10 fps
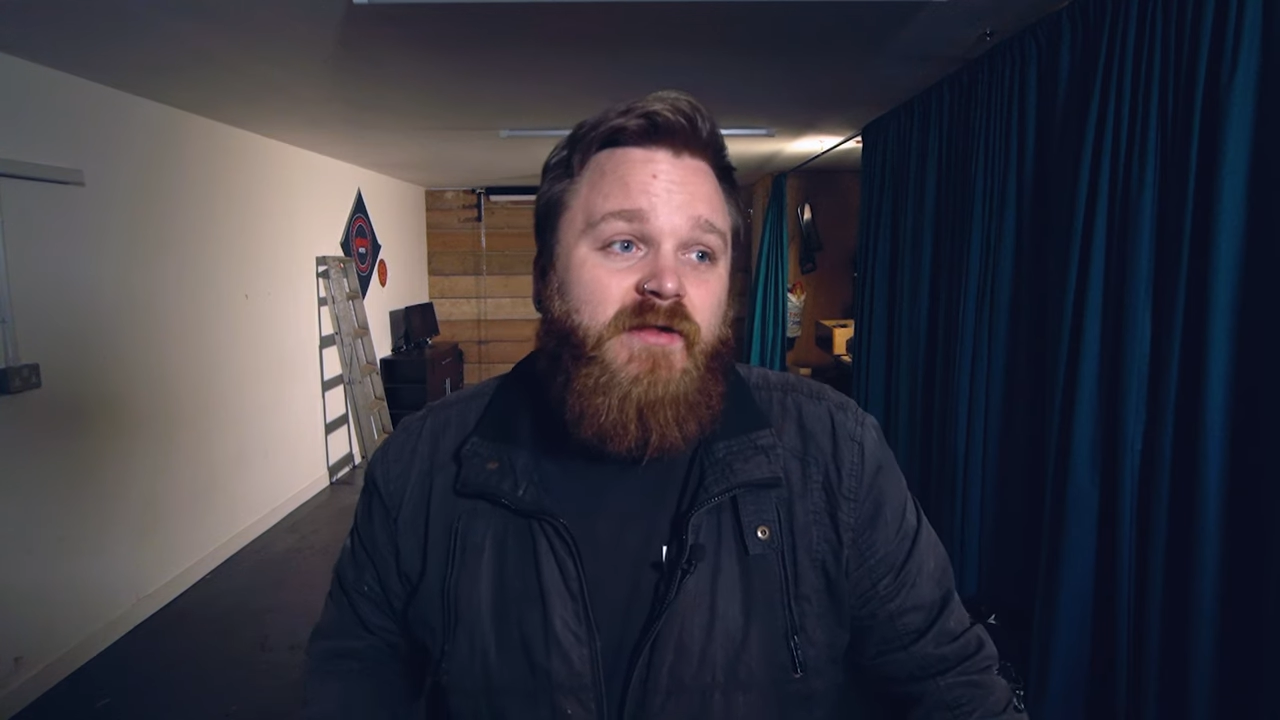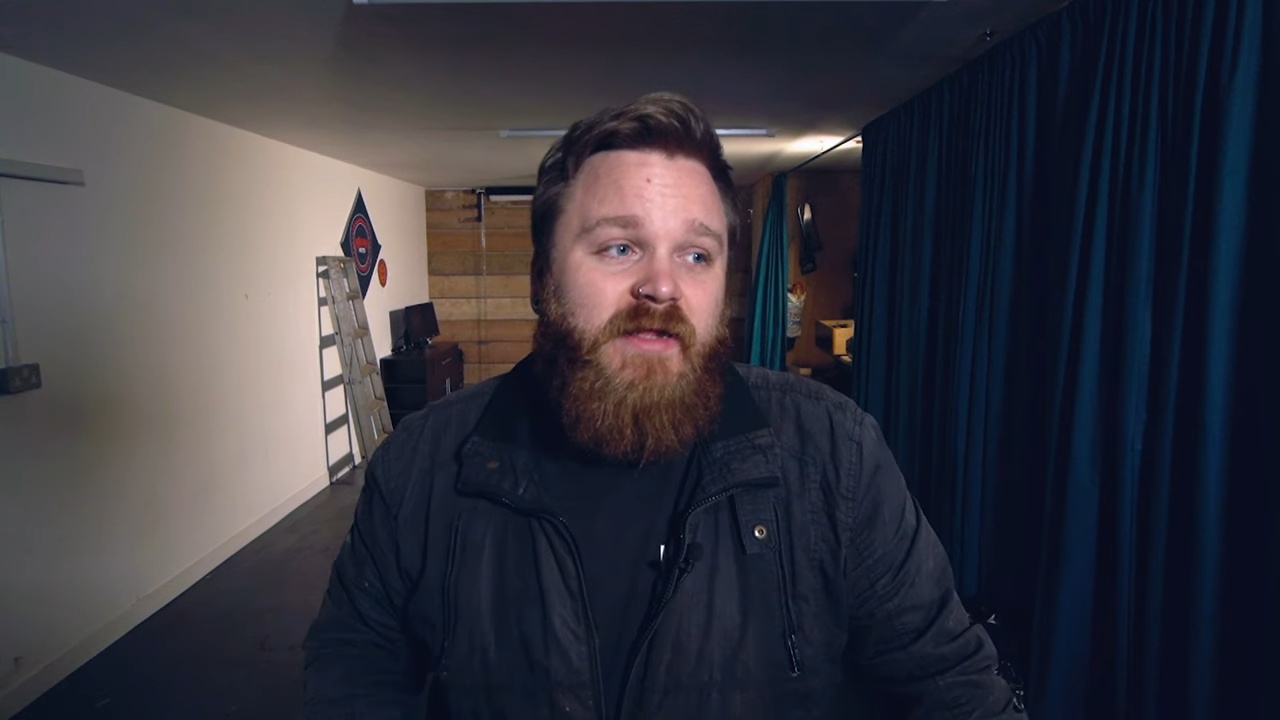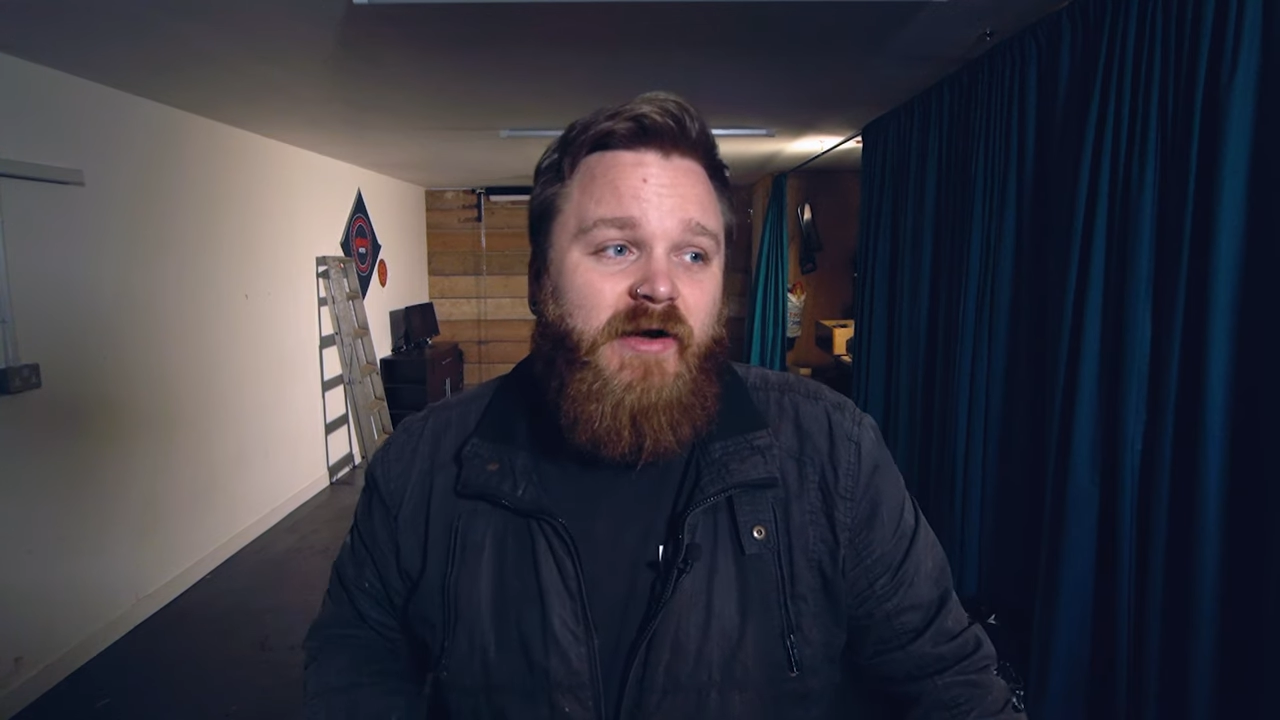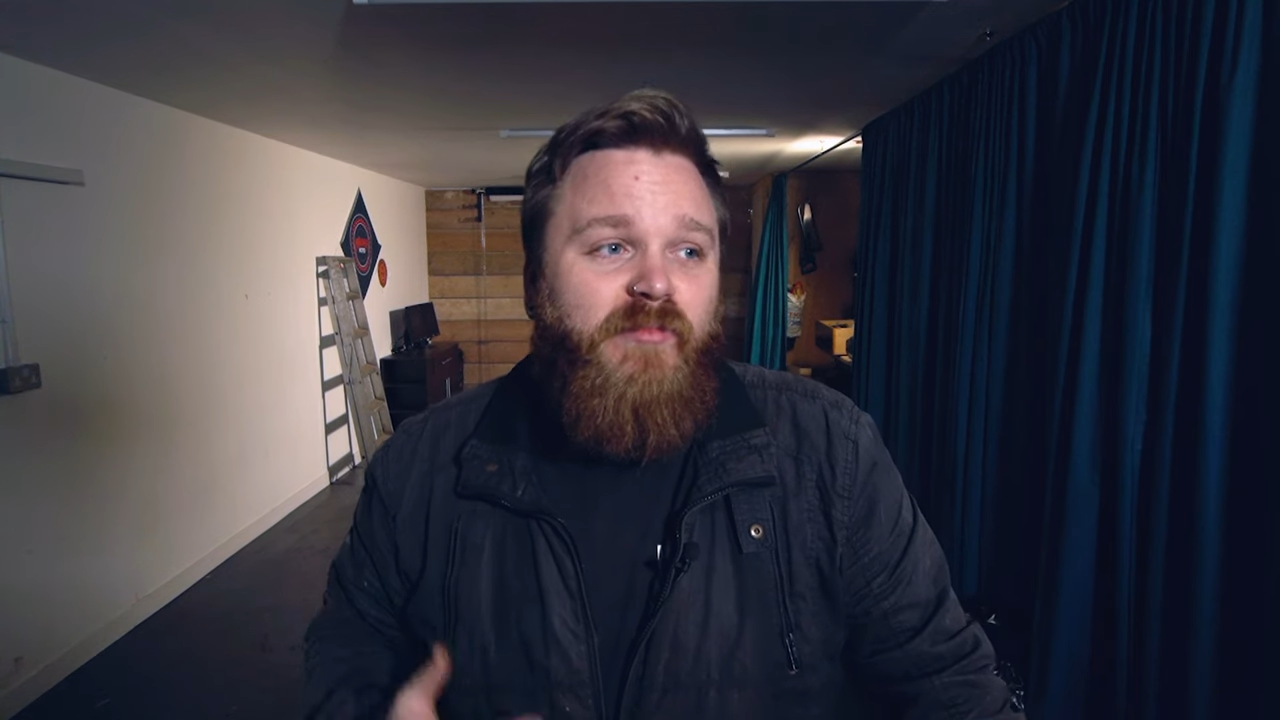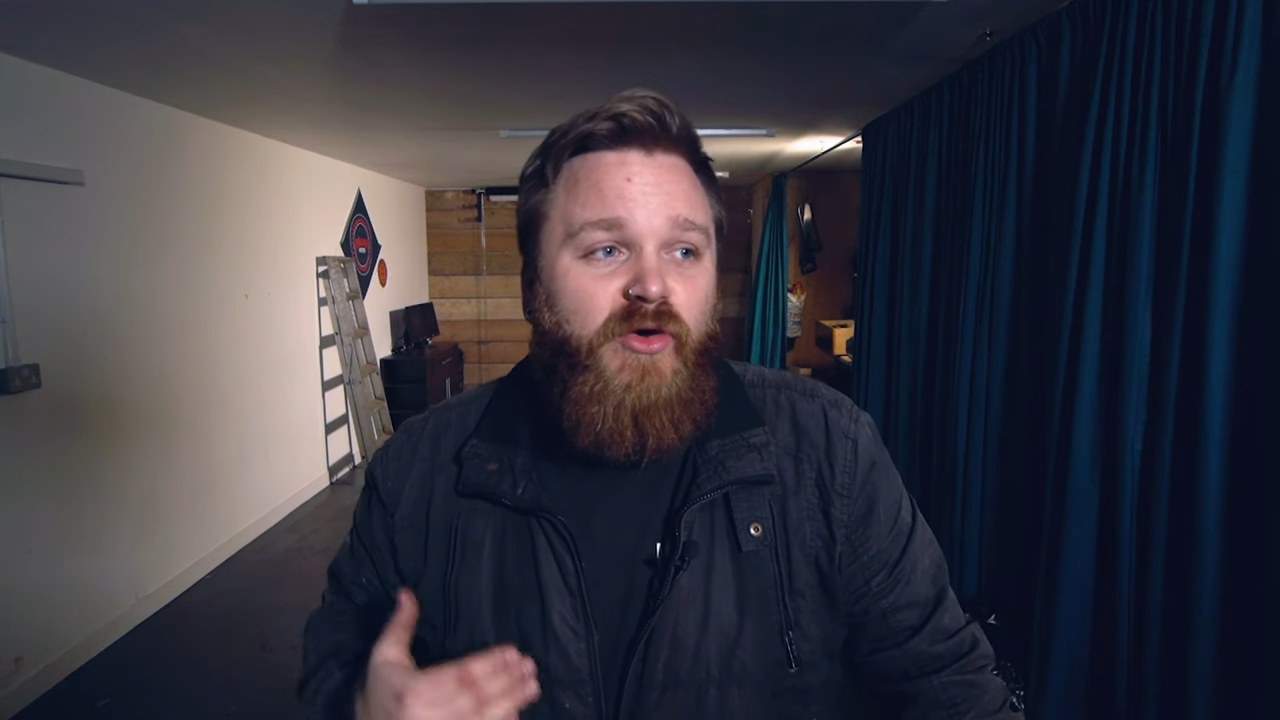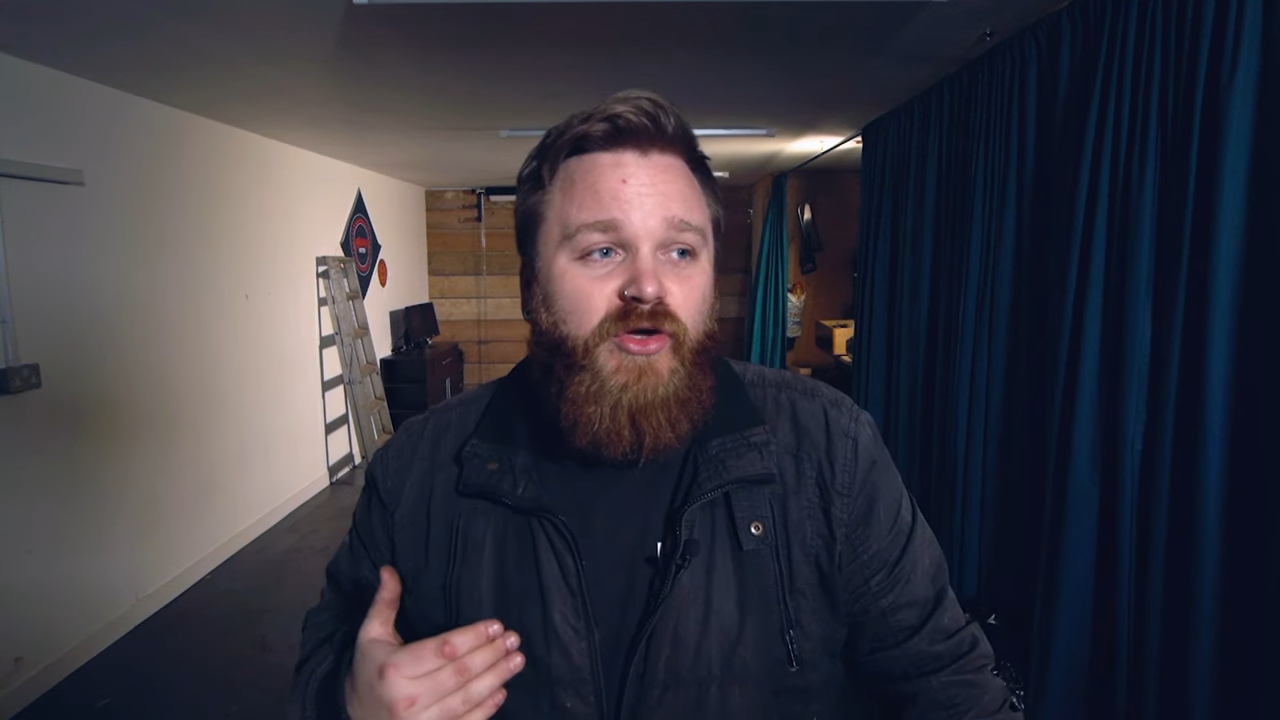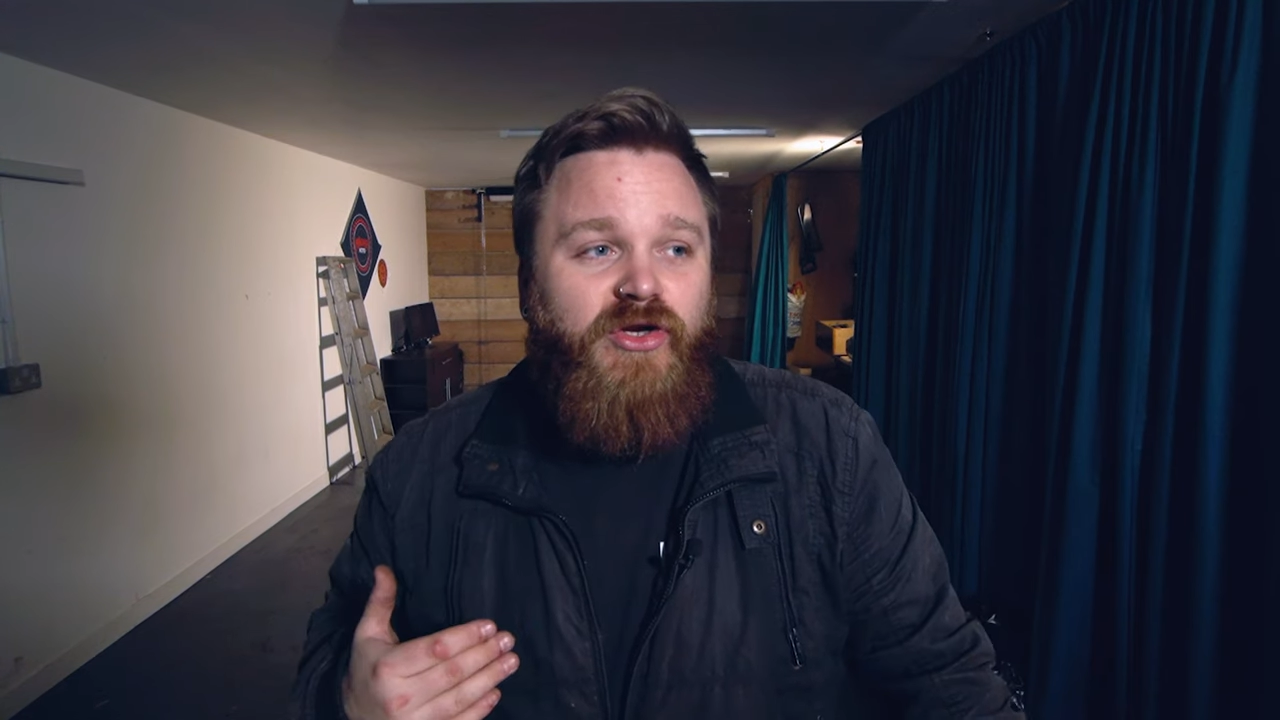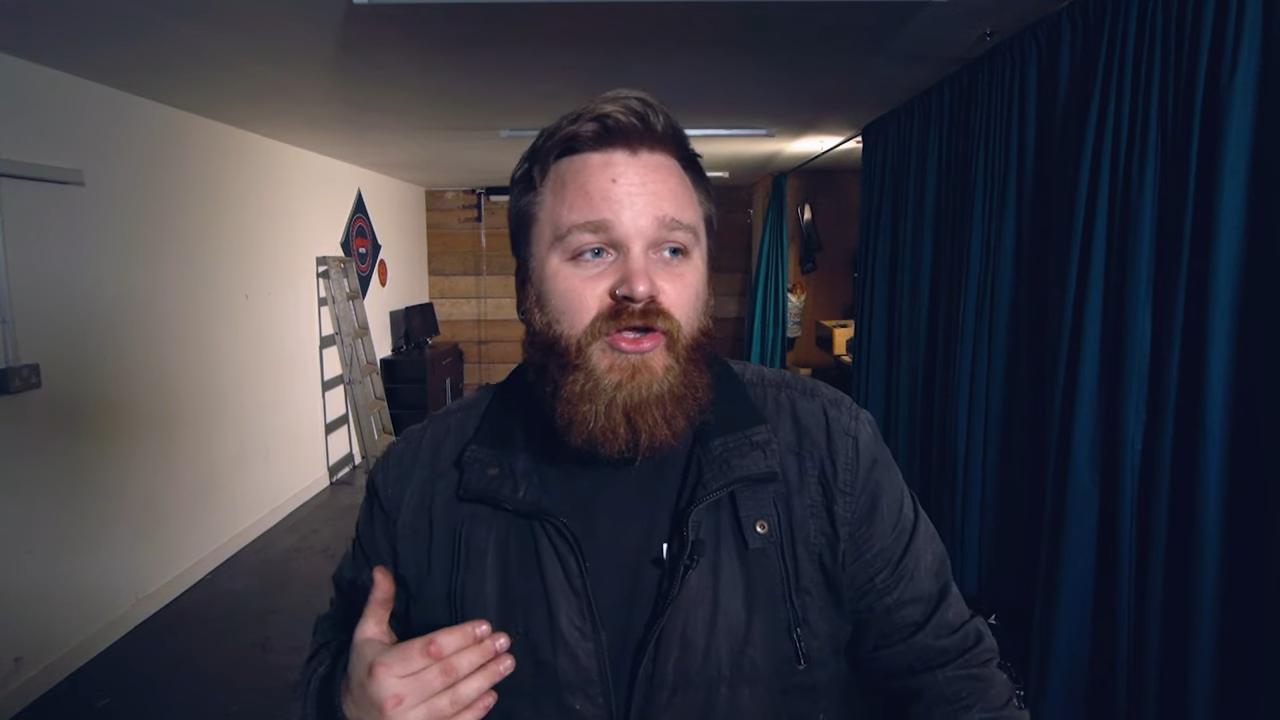Now, I'm not going